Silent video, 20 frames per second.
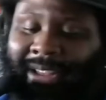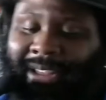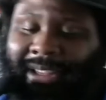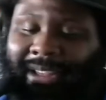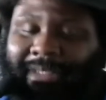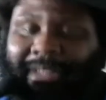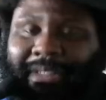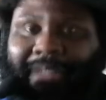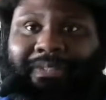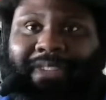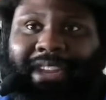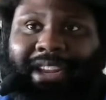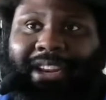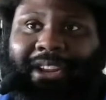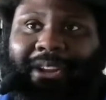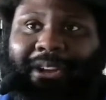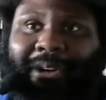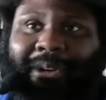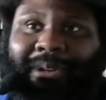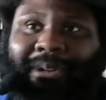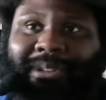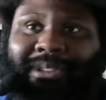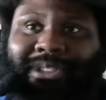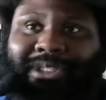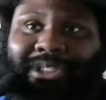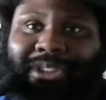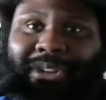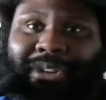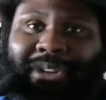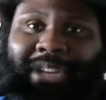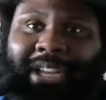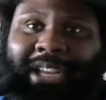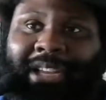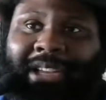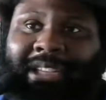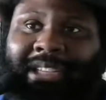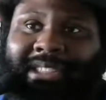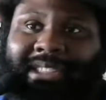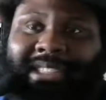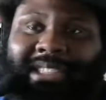of the video, so
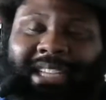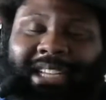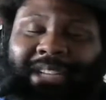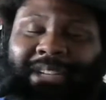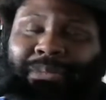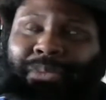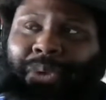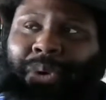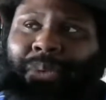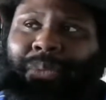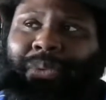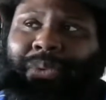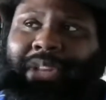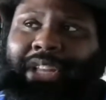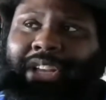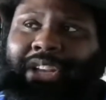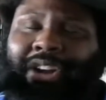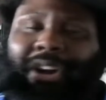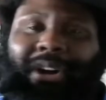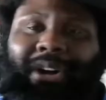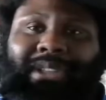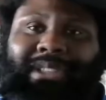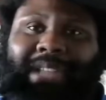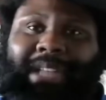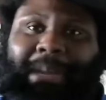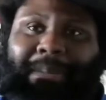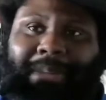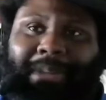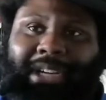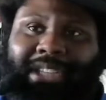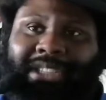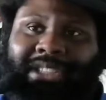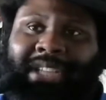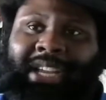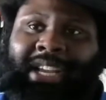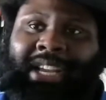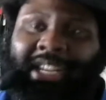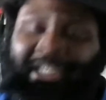it won't really cost that much